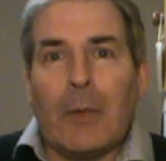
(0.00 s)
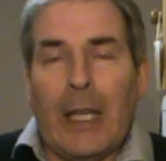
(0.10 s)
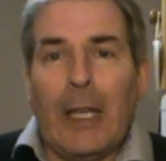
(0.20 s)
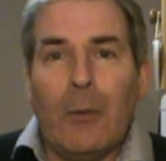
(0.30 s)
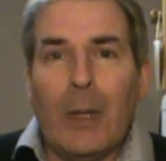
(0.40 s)

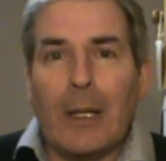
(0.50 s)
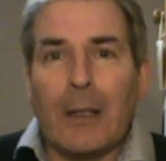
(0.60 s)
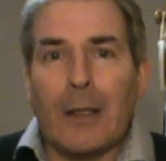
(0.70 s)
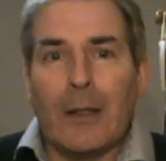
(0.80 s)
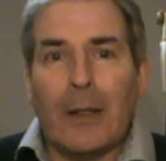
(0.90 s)

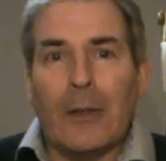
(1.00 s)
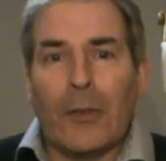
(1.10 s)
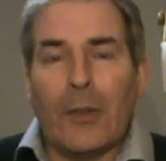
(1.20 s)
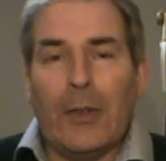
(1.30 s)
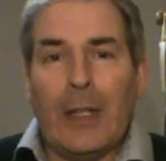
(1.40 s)
K.Will
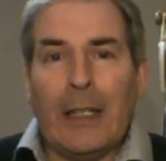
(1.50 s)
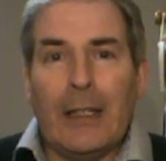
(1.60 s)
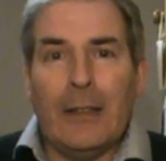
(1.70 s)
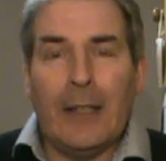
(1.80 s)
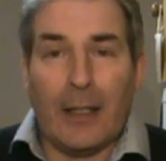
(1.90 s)
doesn't think
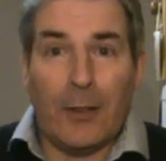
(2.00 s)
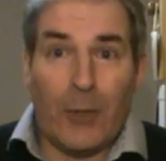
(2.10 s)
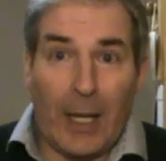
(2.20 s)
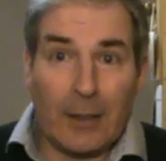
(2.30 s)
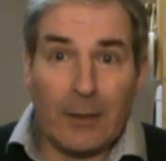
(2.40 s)
he's that
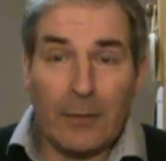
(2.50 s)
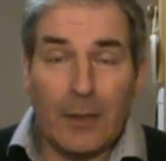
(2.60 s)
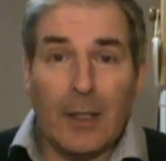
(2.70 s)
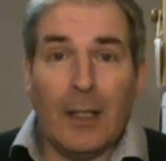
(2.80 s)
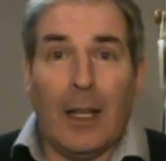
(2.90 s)
attractive,
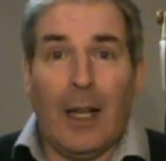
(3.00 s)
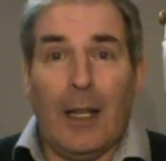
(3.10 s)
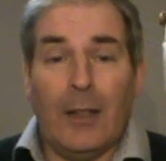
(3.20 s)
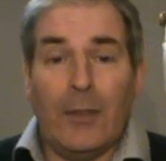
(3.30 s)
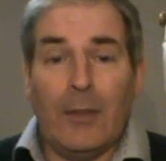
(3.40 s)

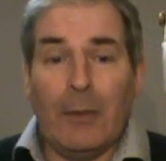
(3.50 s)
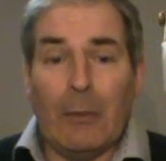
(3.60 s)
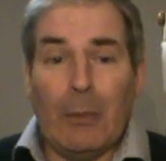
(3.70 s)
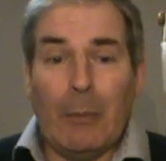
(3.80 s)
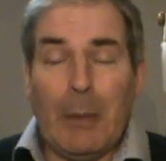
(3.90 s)
and
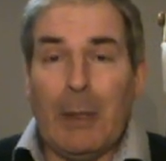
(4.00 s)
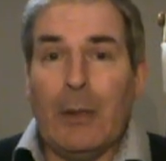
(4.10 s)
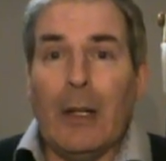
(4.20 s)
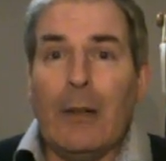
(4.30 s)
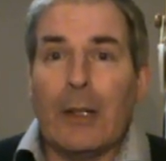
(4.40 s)
maybe
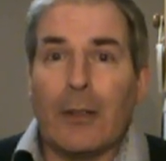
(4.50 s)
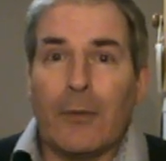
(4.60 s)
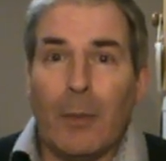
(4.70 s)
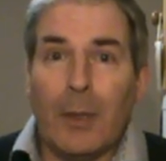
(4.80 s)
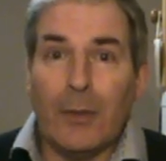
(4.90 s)
the lyrics are
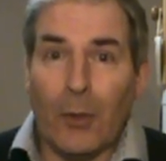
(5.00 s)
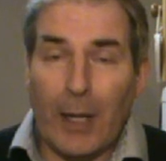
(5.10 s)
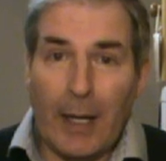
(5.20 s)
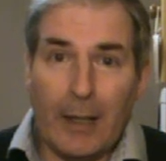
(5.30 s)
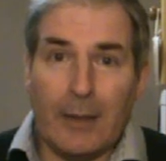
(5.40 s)
from his own
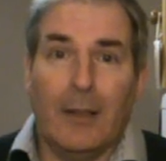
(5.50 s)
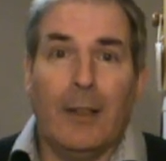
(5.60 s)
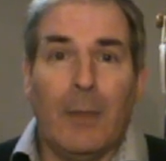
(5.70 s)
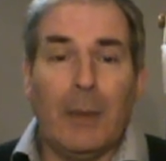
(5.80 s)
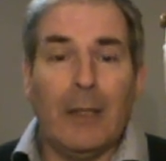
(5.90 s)
heart.
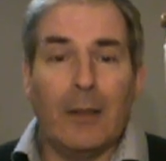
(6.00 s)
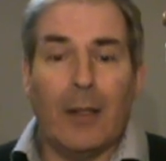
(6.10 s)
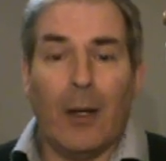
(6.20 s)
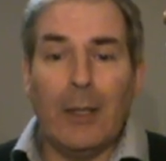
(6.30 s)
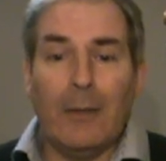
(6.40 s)
Maybe this
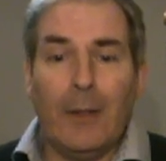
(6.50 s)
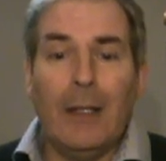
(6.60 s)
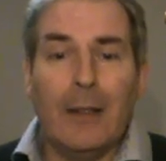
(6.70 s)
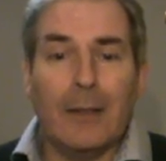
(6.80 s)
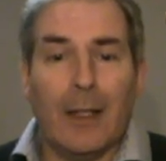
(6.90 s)
is how he
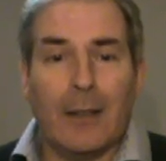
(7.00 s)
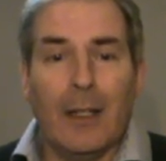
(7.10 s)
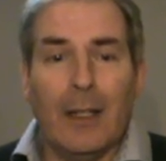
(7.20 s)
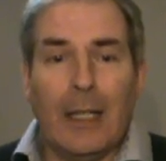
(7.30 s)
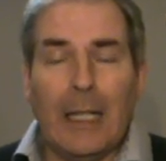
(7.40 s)
feels, that
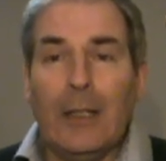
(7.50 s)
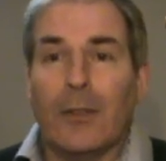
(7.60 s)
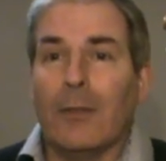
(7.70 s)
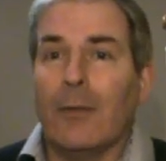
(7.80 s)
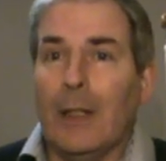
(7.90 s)
he
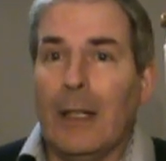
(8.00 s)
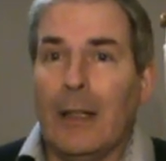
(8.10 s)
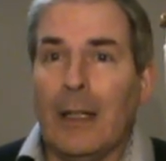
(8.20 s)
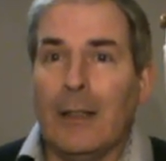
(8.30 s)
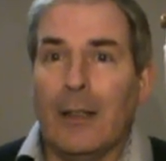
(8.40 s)
doesn't feel
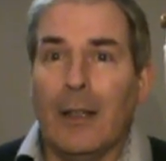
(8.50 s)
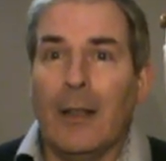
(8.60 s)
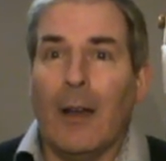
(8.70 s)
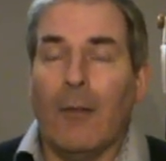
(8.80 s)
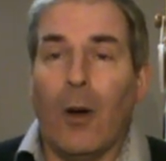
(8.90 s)
he's,
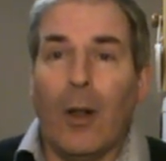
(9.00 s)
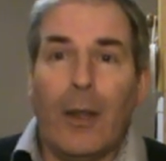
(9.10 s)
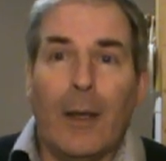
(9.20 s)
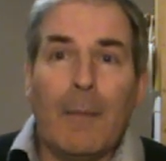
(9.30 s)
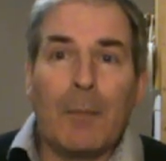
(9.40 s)
of all
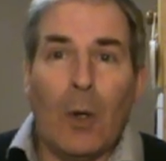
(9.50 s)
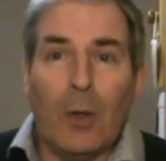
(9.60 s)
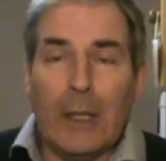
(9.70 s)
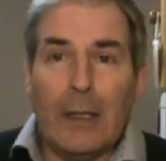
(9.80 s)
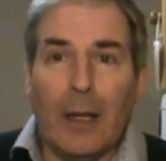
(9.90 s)
the
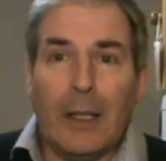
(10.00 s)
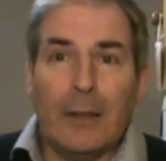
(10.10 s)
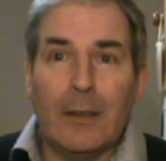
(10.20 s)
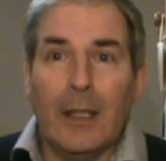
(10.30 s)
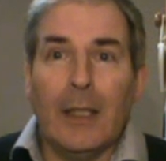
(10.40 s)
ugly
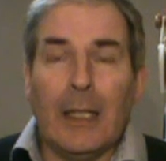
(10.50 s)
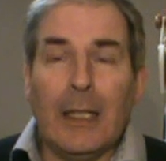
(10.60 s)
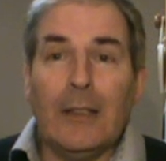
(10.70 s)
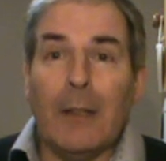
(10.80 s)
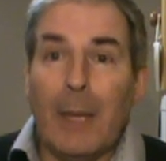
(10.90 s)
guys,
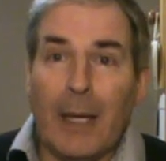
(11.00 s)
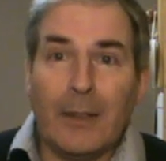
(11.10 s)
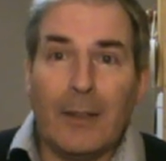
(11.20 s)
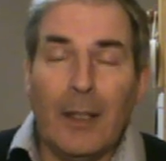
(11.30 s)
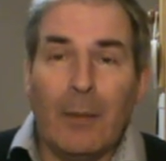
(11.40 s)
he's the
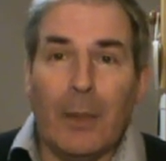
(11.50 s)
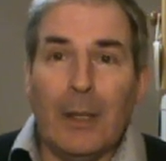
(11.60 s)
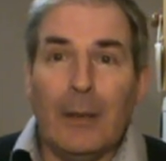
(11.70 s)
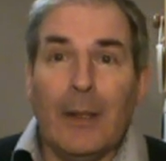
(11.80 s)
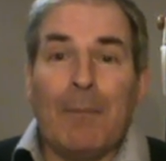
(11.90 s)
best,
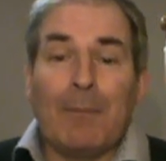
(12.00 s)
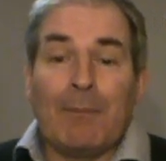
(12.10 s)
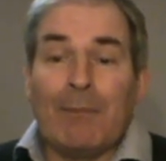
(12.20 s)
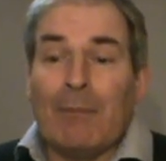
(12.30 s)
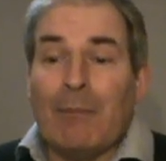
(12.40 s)

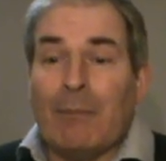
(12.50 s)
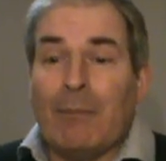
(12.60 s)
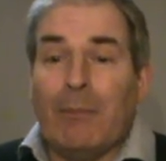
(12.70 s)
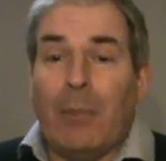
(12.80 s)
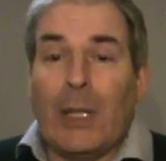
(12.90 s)

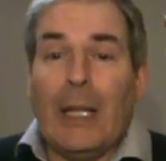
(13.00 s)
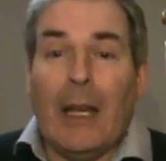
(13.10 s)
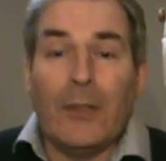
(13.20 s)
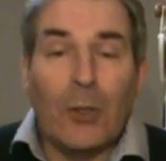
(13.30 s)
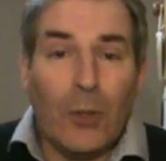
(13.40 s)
but he
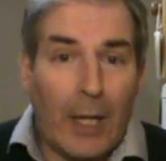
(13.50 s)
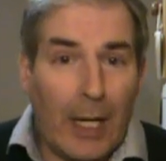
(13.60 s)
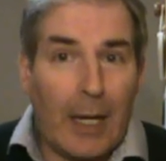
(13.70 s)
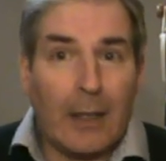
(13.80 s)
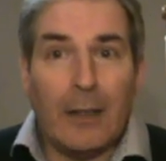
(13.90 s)
has a good
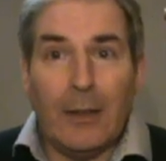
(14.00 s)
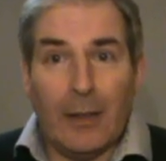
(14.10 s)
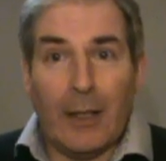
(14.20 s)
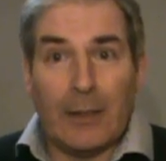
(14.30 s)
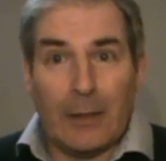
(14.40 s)
heart and he's
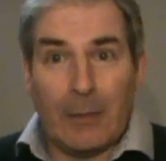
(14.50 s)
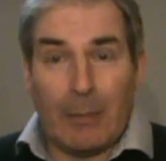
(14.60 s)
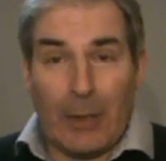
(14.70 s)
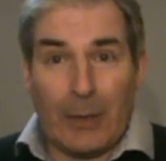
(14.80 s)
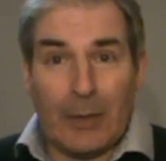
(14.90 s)
a nice
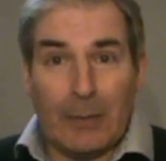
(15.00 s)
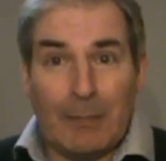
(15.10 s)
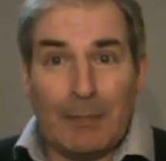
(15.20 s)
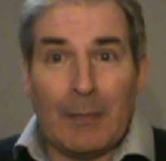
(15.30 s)
person,